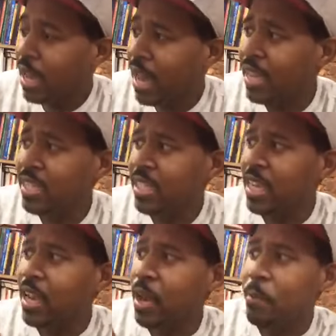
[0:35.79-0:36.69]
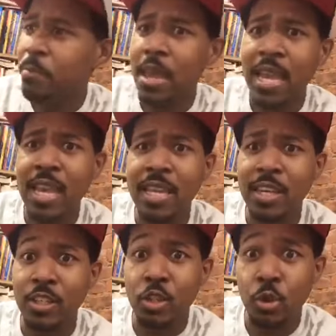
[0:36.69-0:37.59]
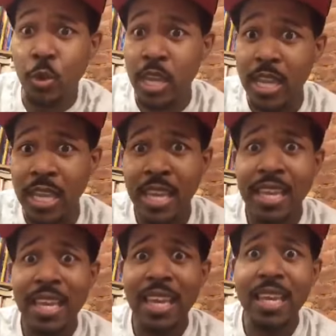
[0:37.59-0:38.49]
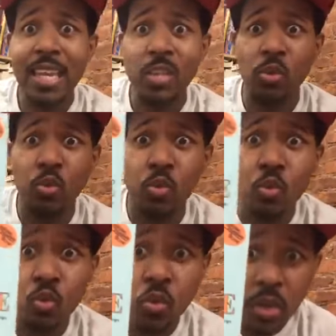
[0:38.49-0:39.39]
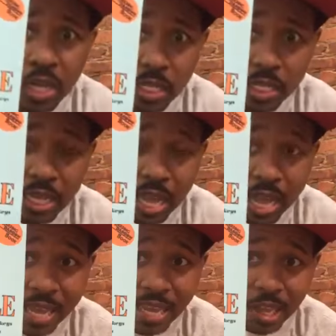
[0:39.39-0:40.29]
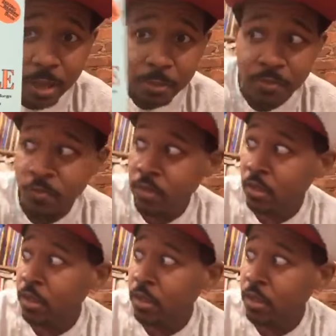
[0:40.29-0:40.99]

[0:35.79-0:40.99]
I see a man in a tree, and he's really high up.